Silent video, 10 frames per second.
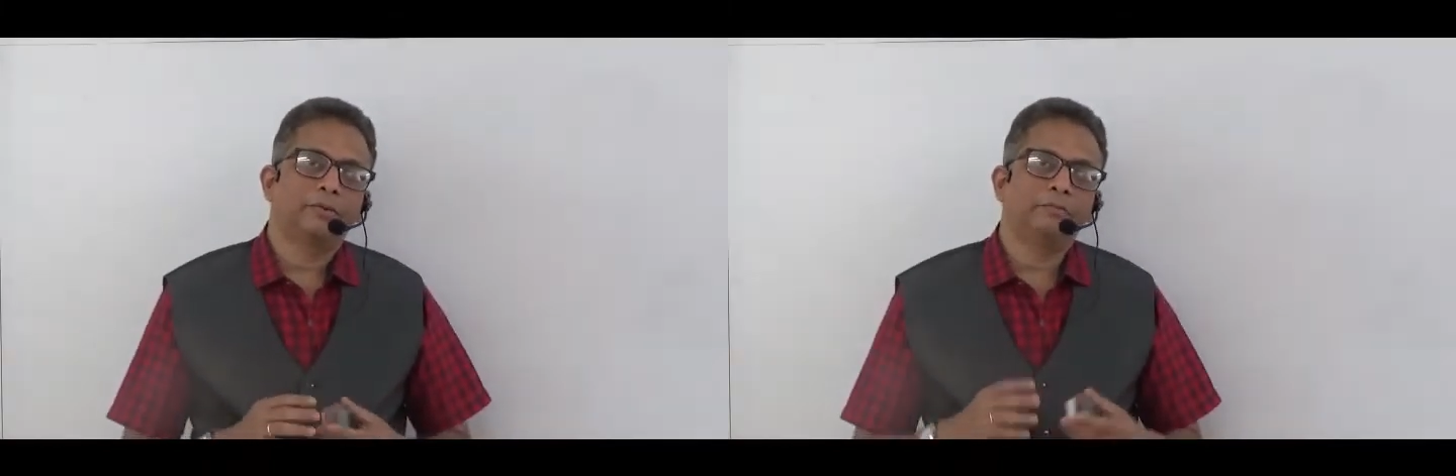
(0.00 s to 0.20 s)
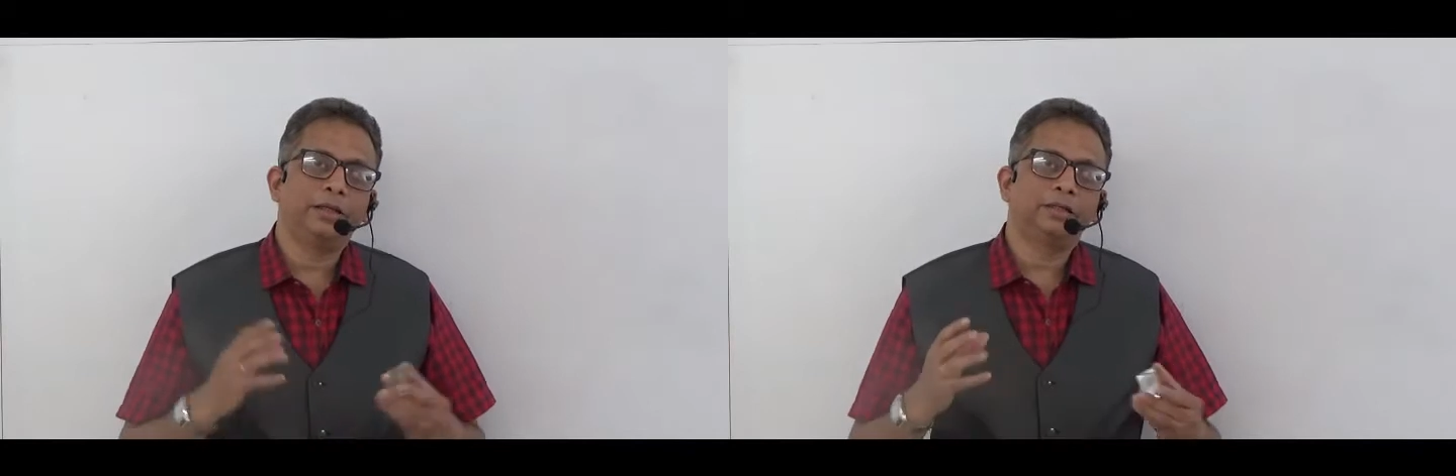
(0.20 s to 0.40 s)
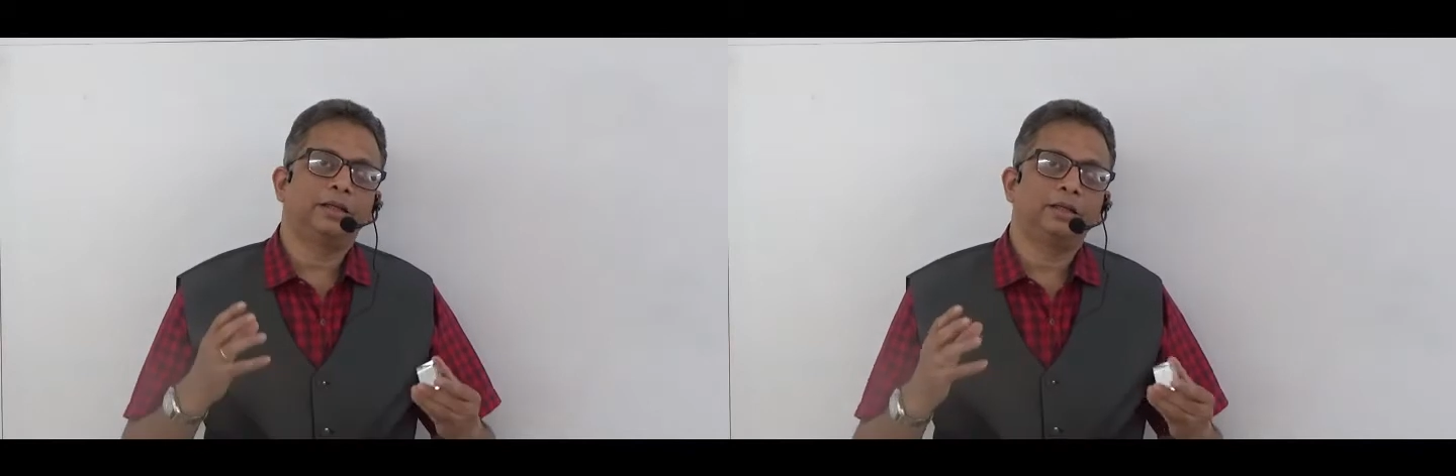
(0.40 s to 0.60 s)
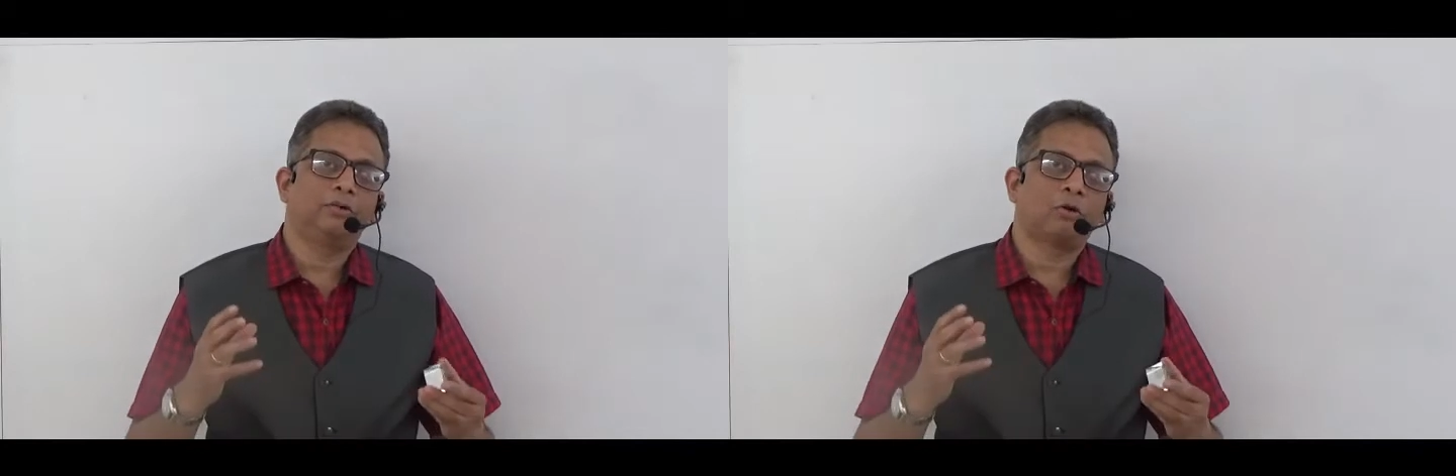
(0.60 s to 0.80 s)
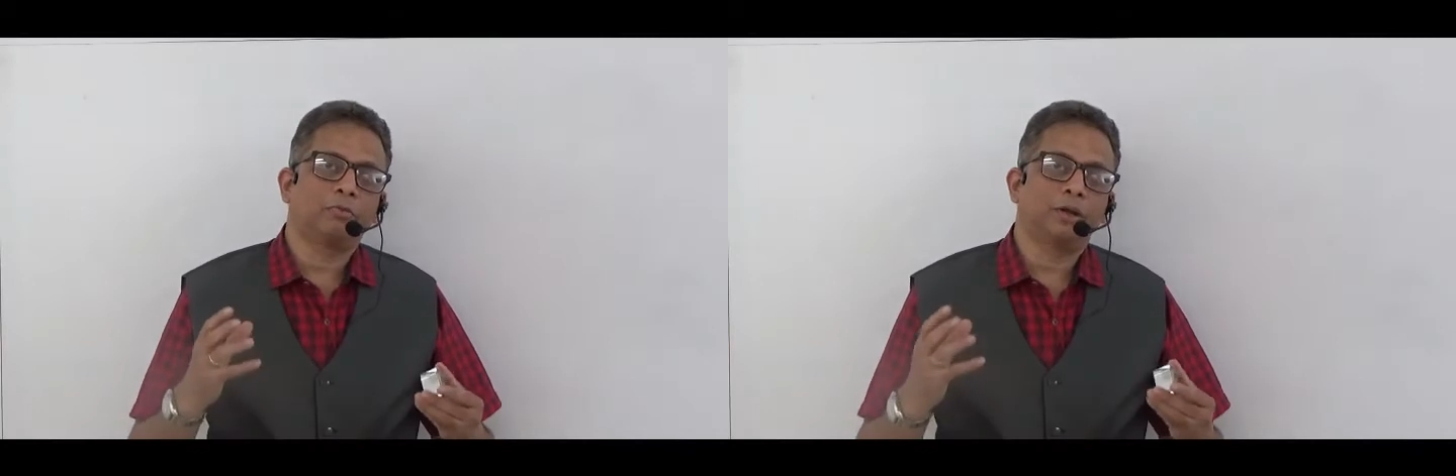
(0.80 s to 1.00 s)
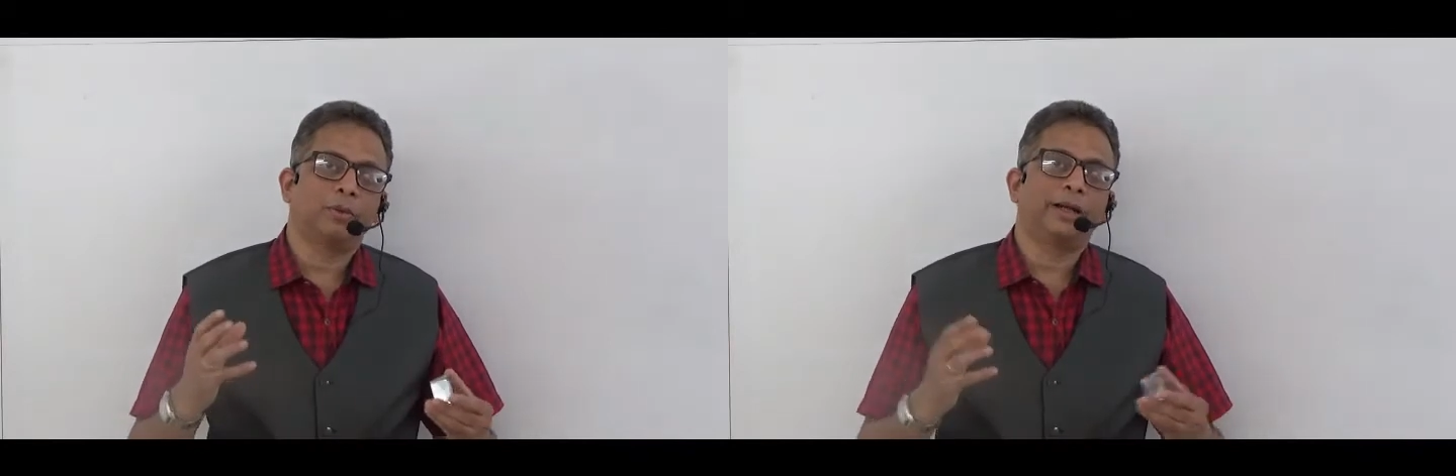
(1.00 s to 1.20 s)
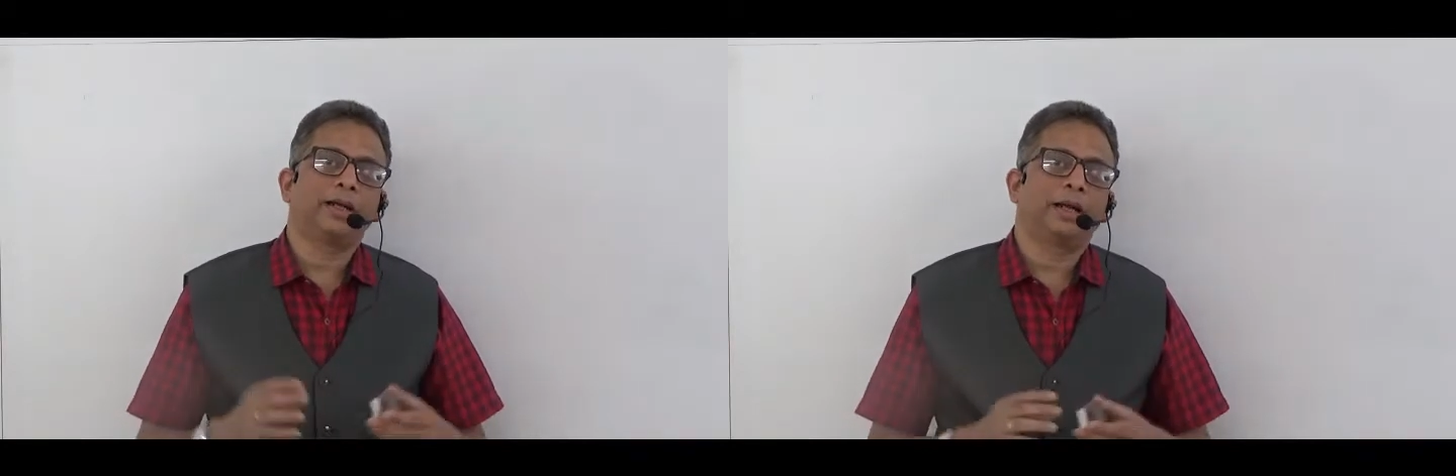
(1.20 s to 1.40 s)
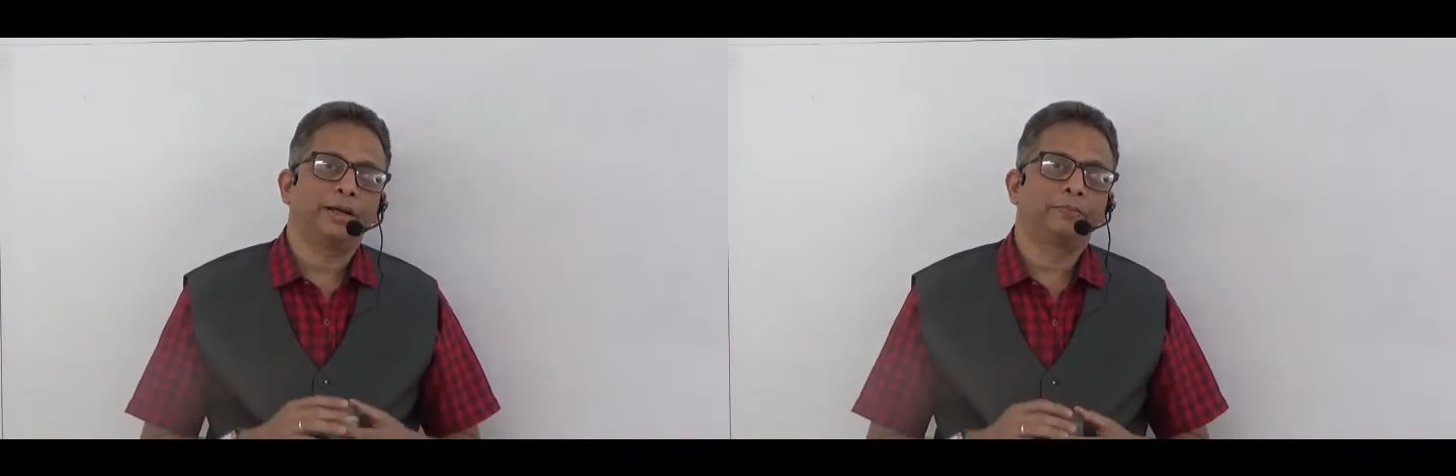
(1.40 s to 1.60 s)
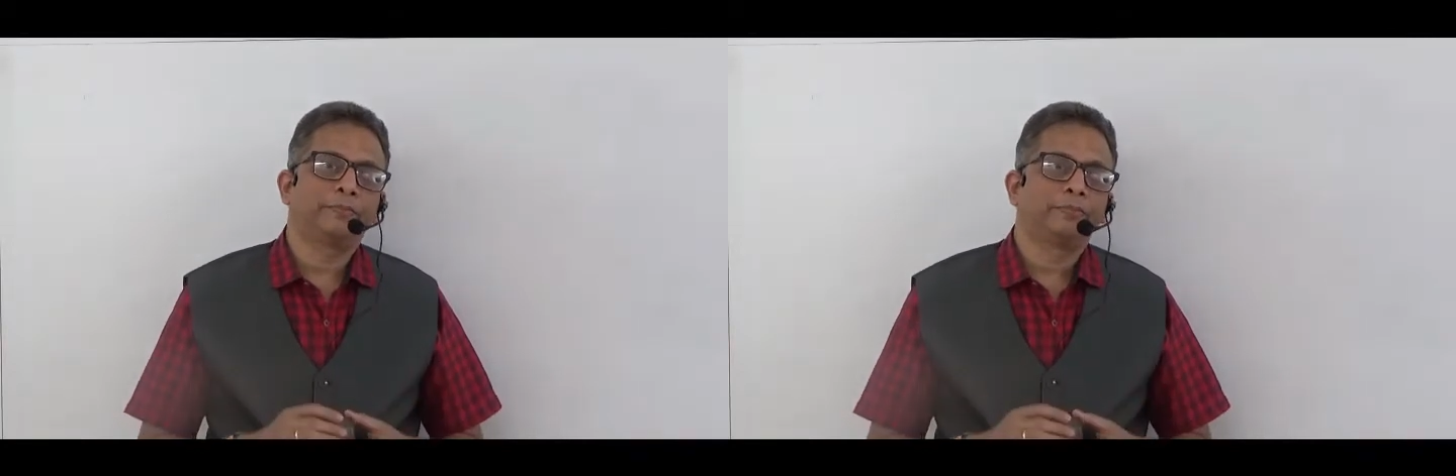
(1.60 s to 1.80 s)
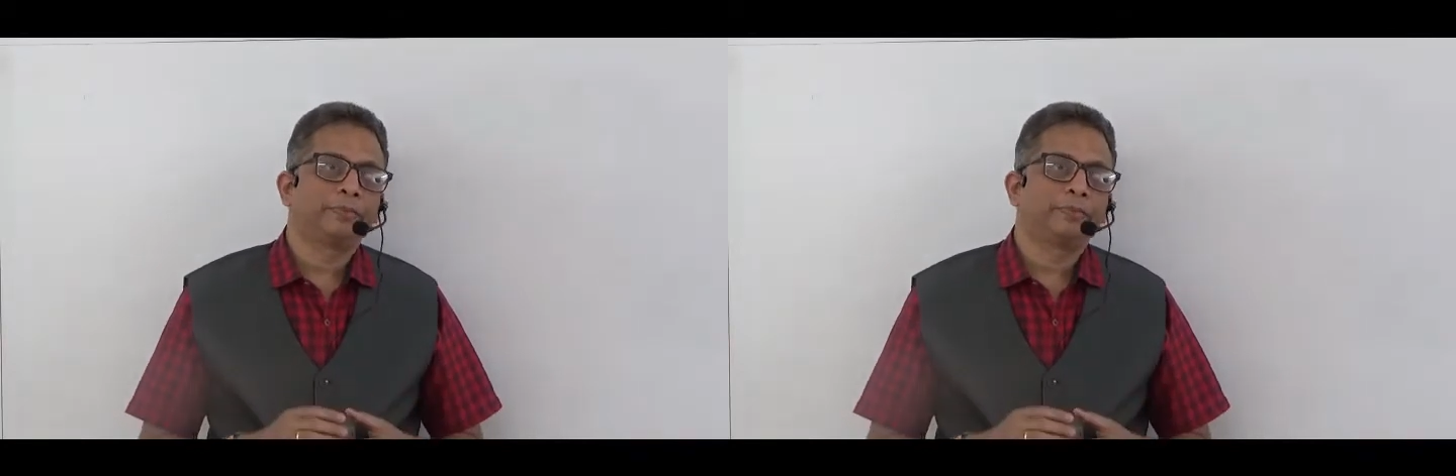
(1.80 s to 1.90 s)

mixed in normal white light.